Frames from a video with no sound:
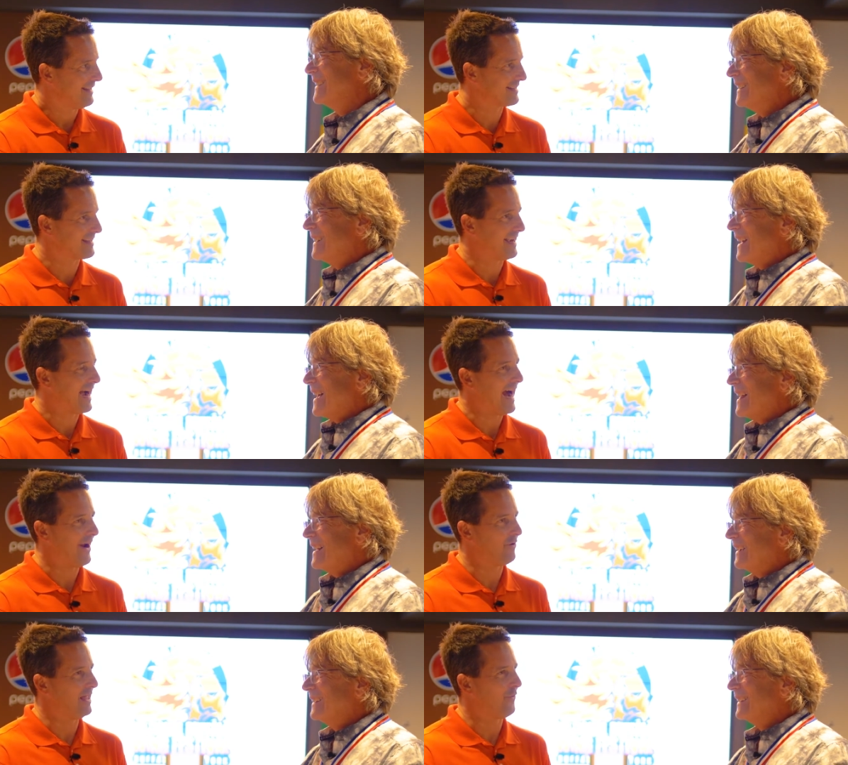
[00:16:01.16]
Speaker 1: That's, that's like
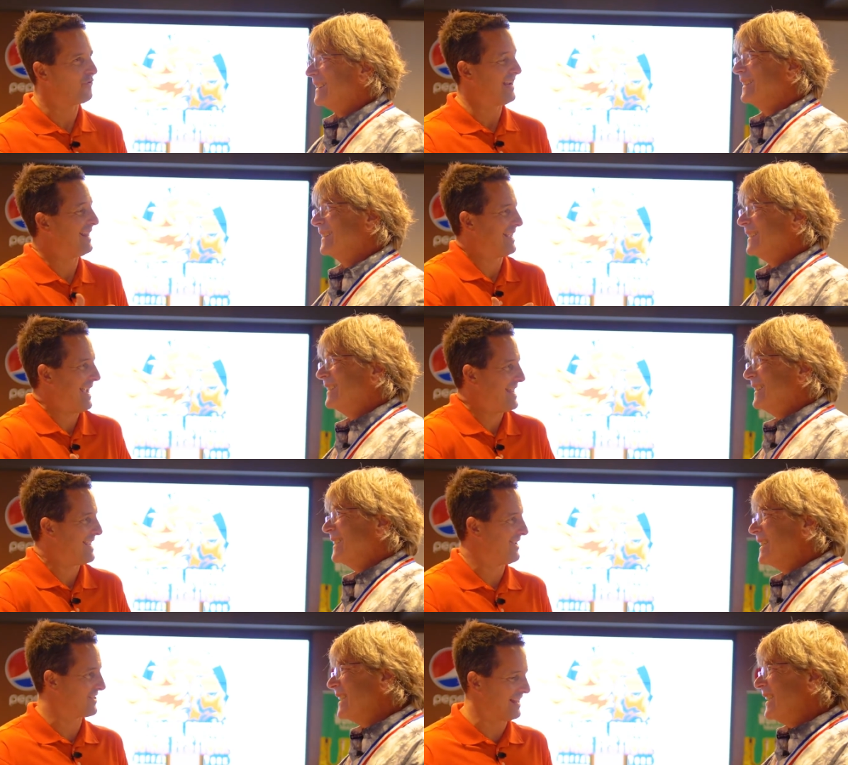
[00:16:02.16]
higher level
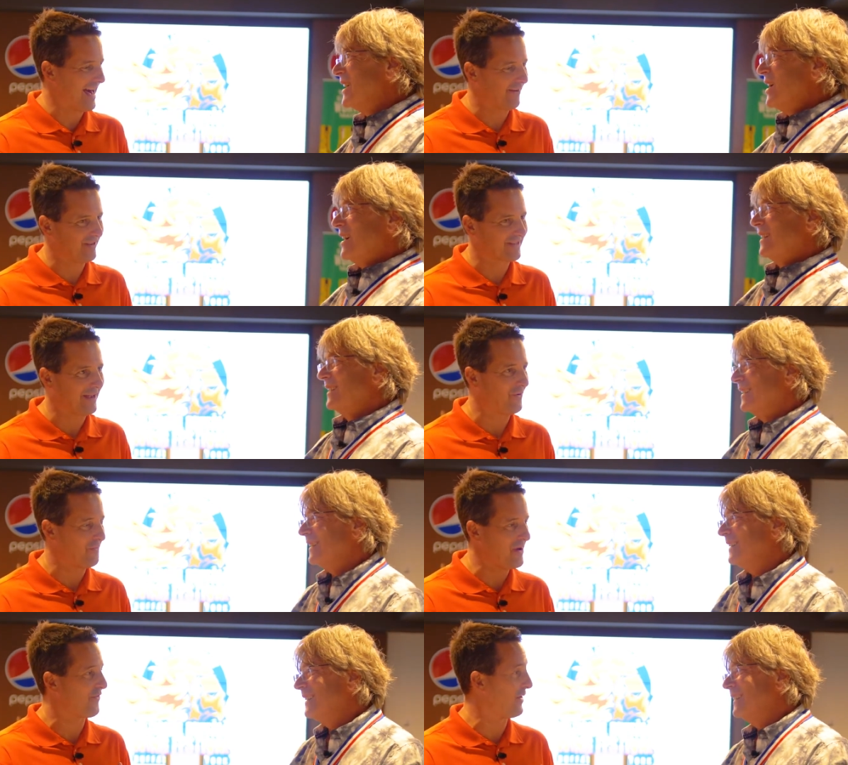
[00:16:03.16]
delegating because a lot of us, I
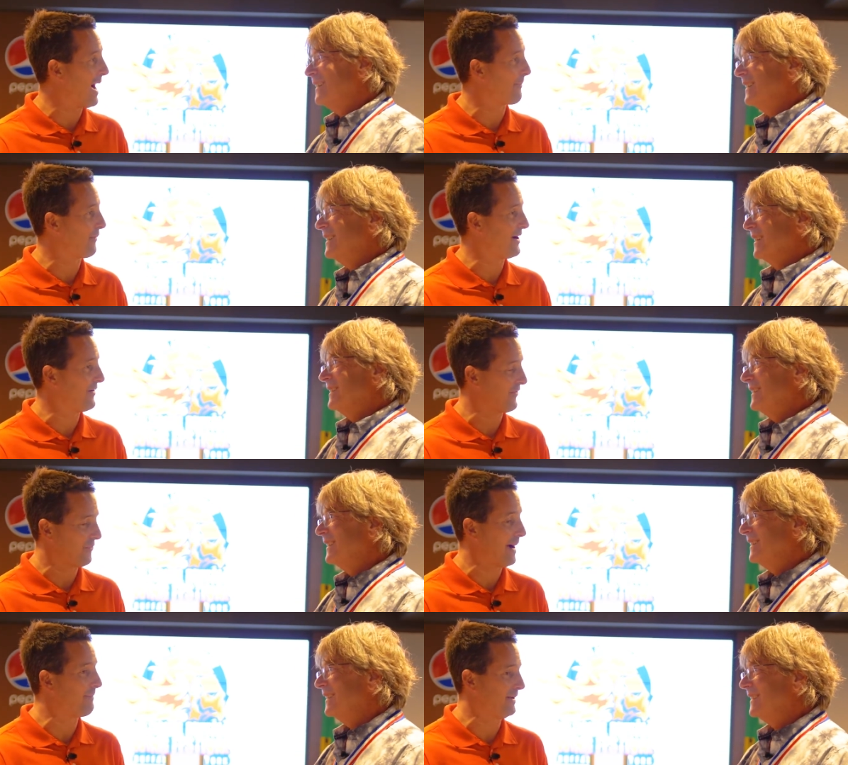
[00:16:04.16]
know me for an operator,
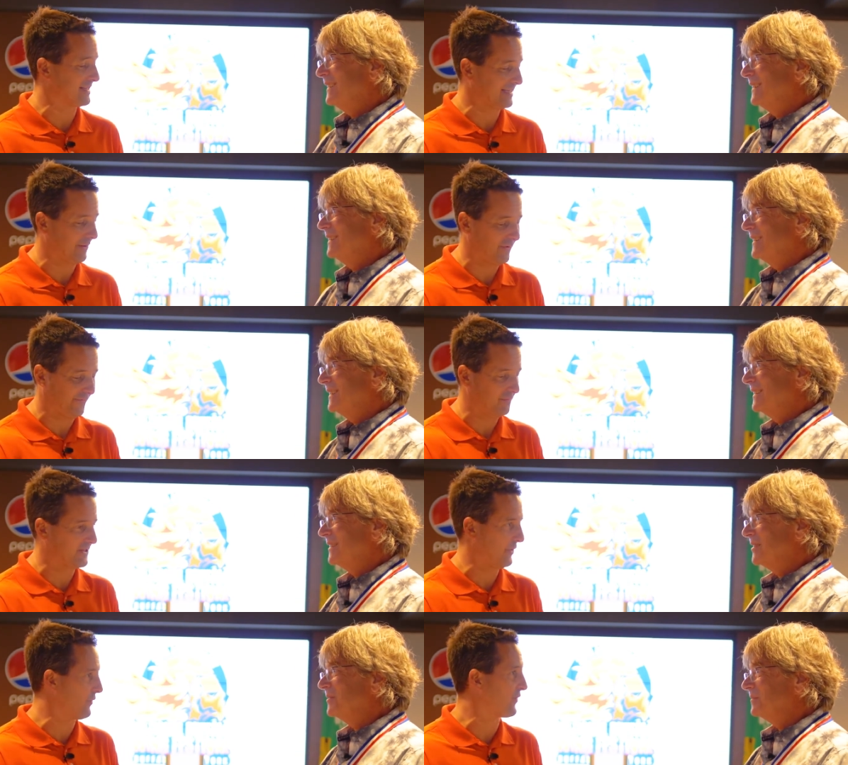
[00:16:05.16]
for my business, I went from
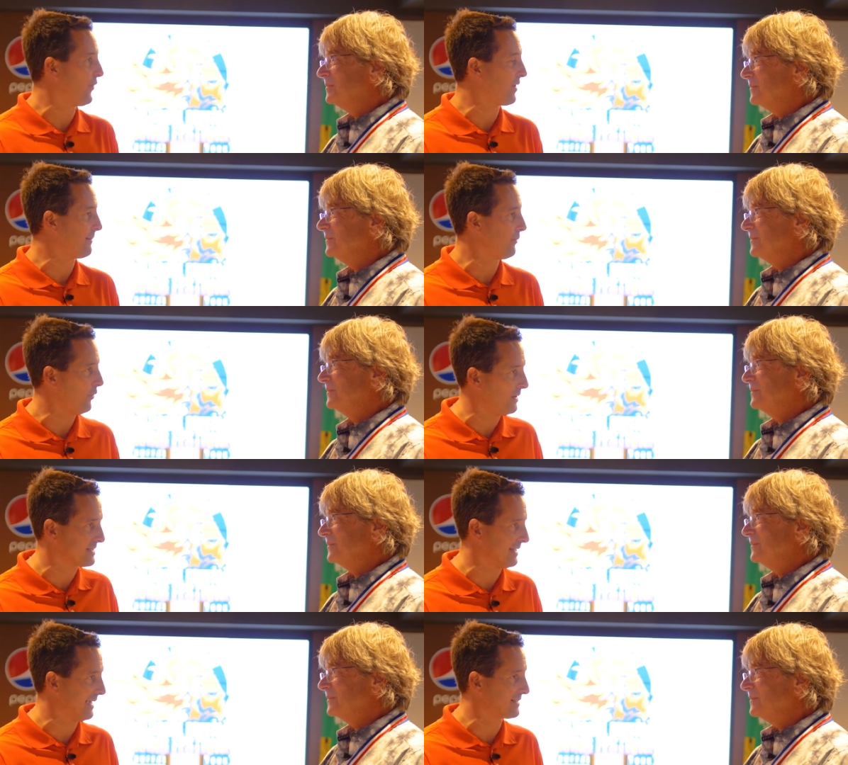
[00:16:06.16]
zero to 40
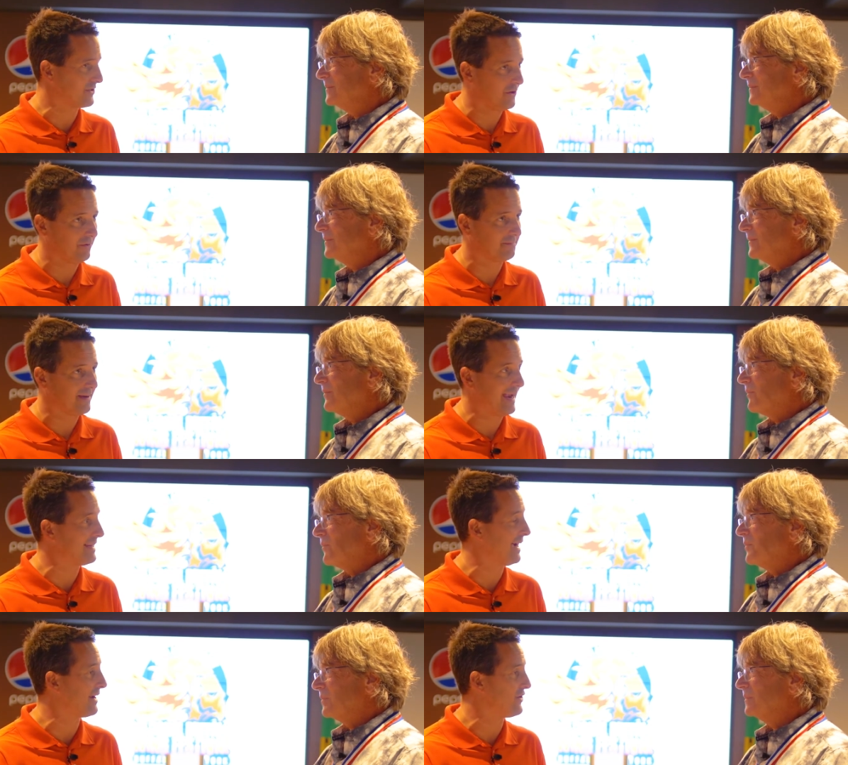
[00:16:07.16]
employees the last, you know,
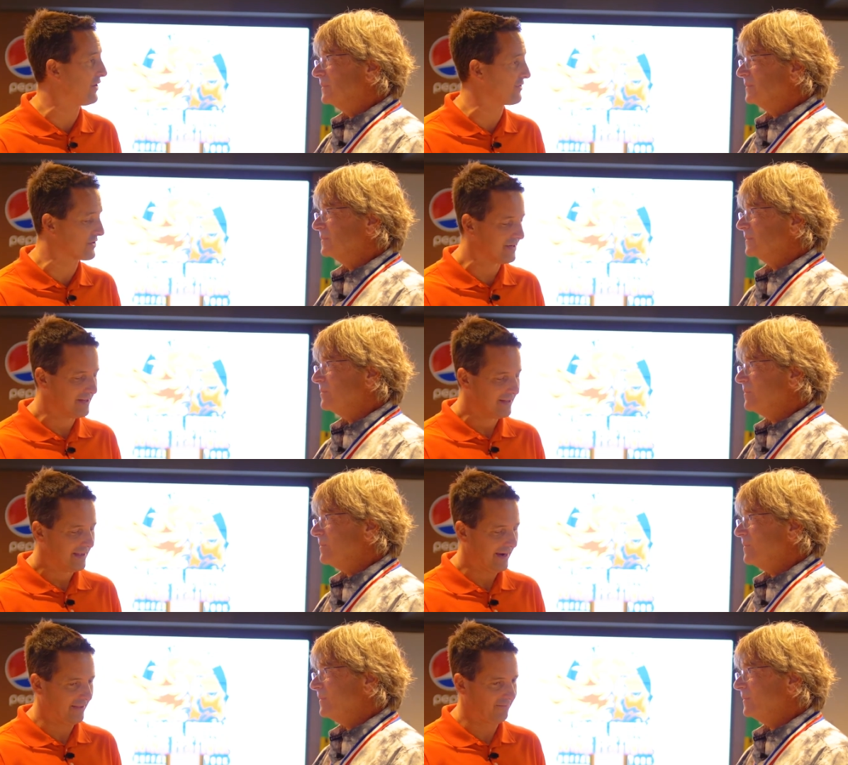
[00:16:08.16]
eight, nine years.
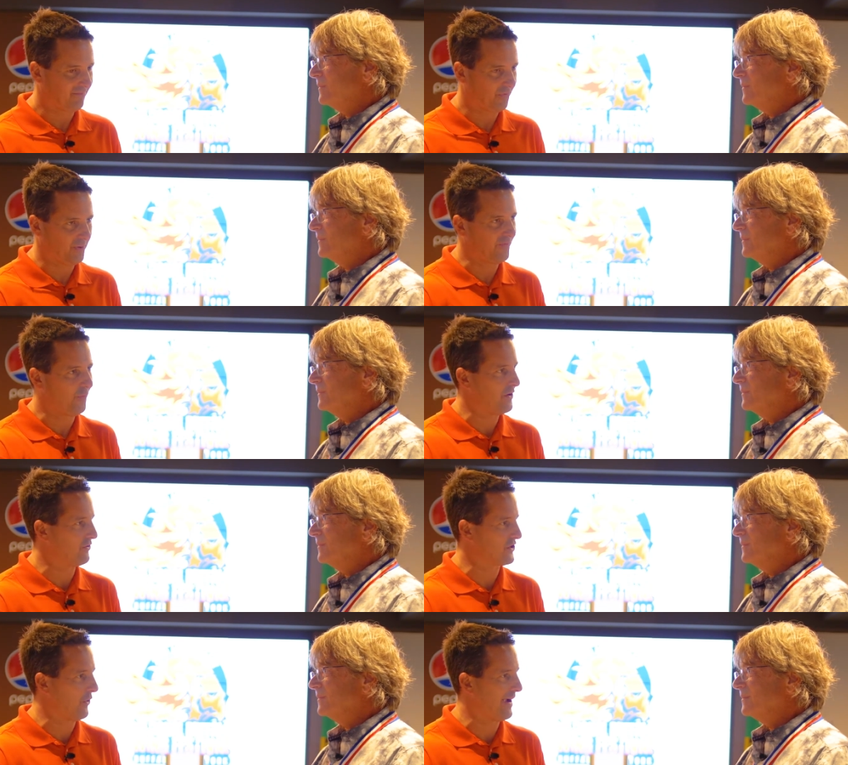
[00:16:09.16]
And three or four
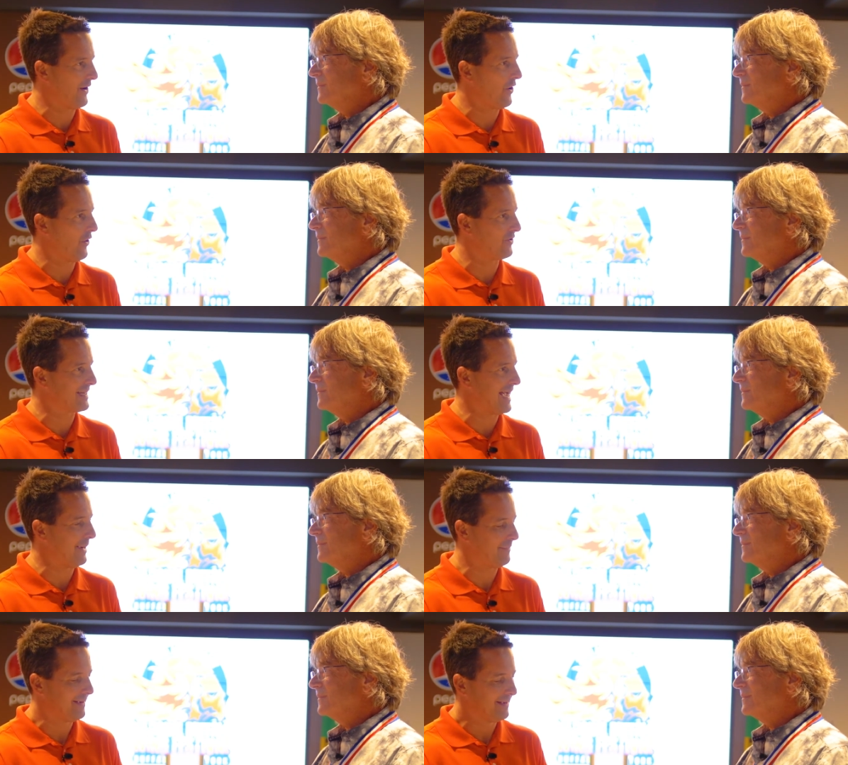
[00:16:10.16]
years ago, I had a hard time